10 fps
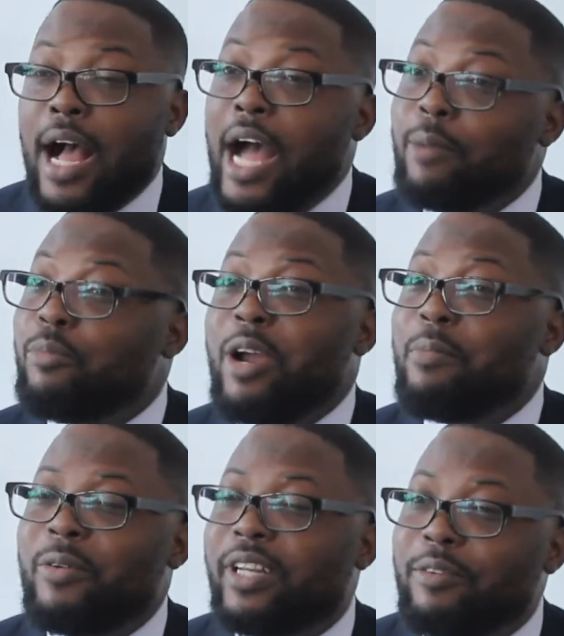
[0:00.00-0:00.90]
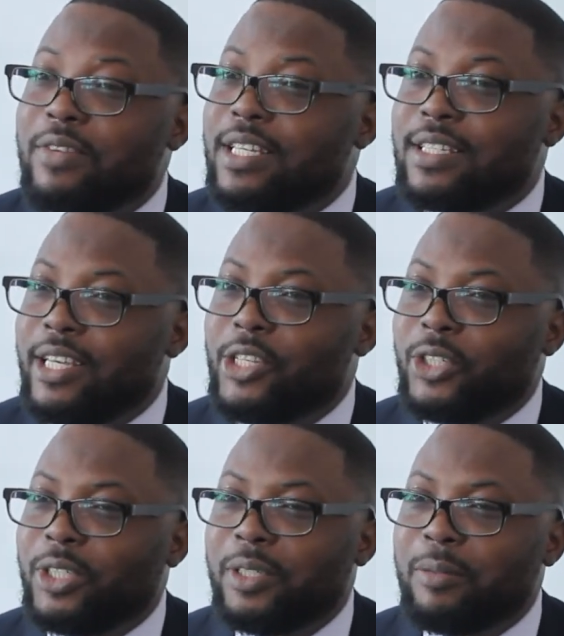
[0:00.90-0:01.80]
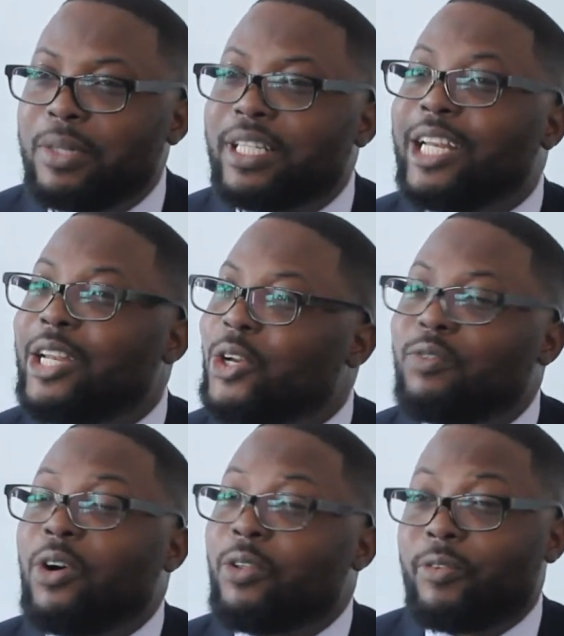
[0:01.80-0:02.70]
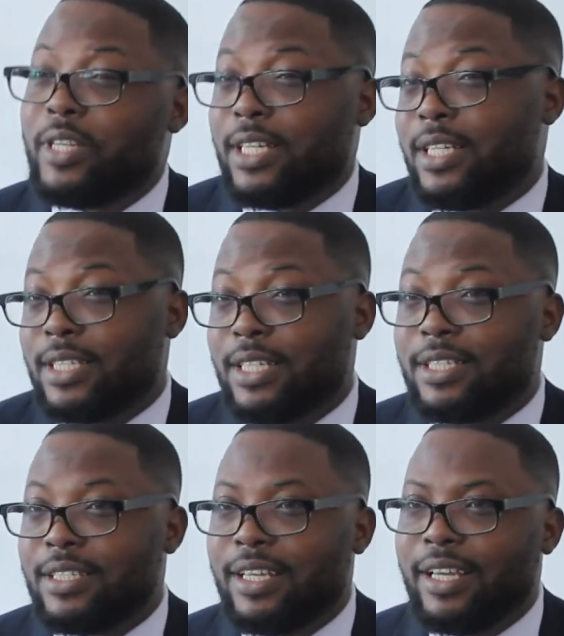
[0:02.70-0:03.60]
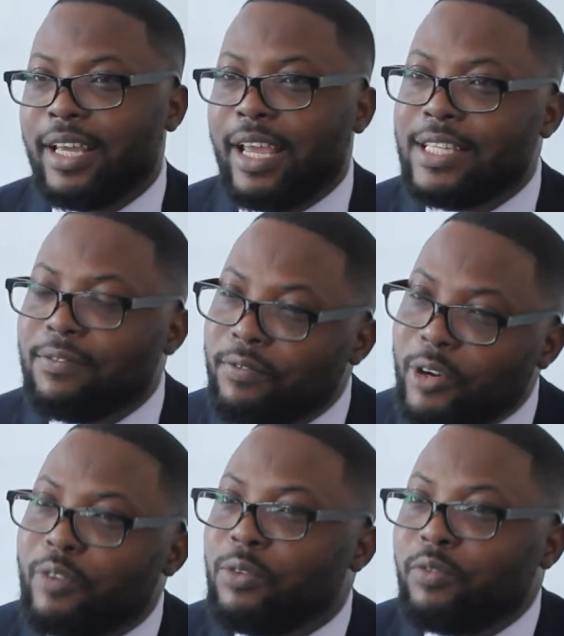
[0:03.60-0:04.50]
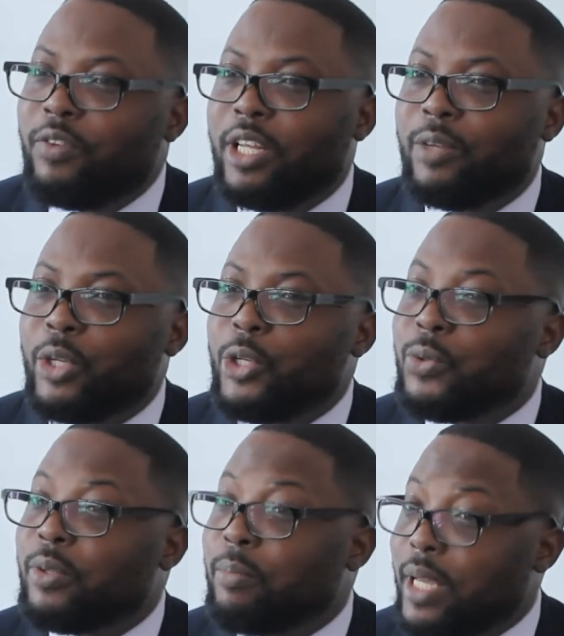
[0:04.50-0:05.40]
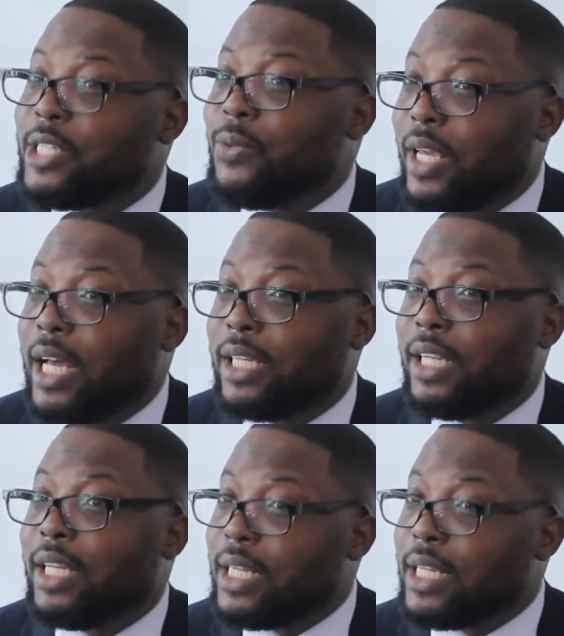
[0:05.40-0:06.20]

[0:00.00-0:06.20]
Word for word: I am primarily a physics teacher, but I love all three sciences. It's very fulfilling when you do the best you can in